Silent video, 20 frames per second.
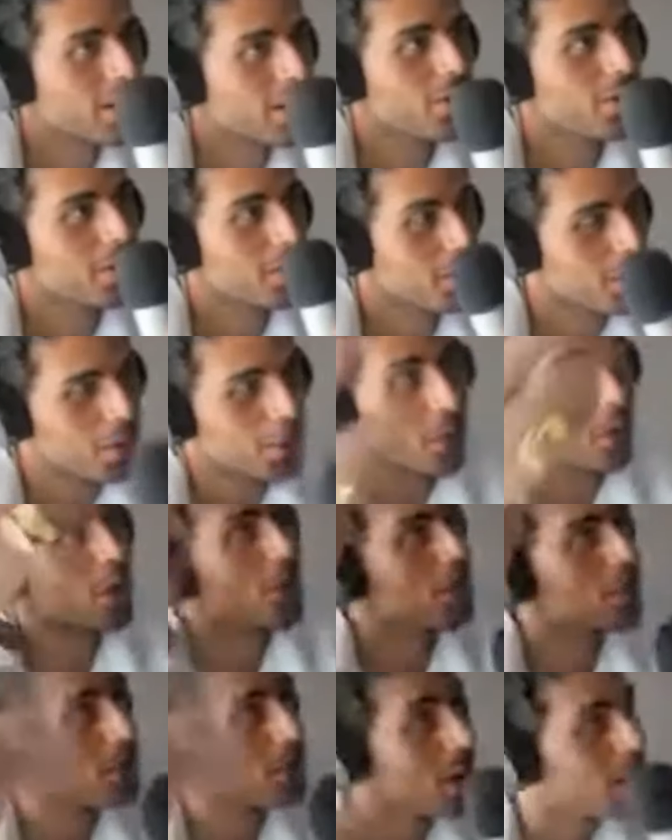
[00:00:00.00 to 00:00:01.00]

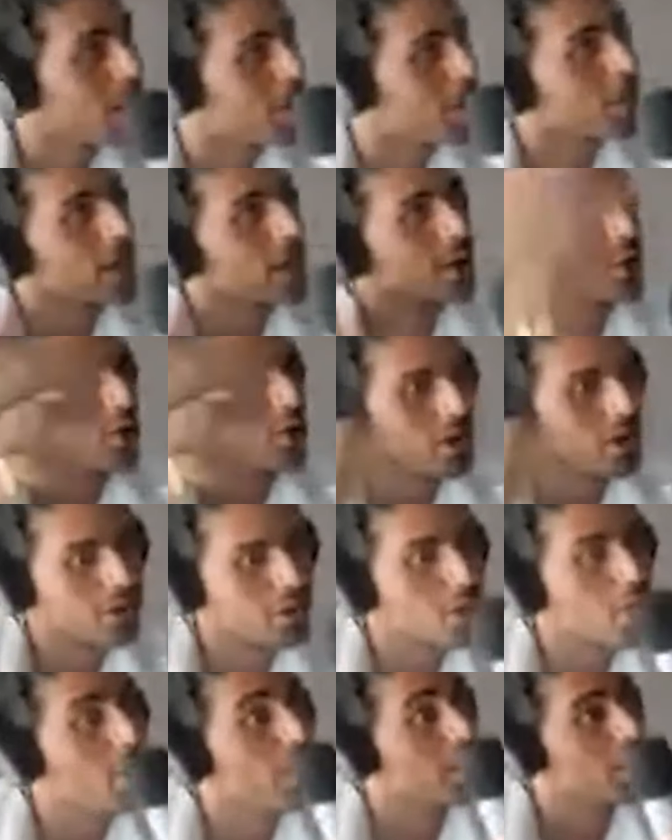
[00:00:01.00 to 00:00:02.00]
I'm kidding.
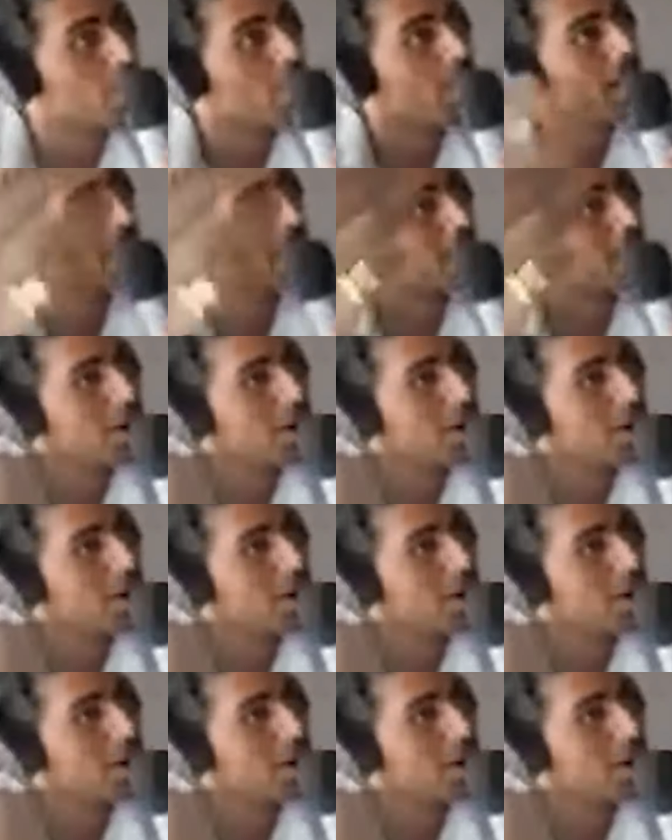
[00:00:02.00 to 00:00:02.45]
Go ahead.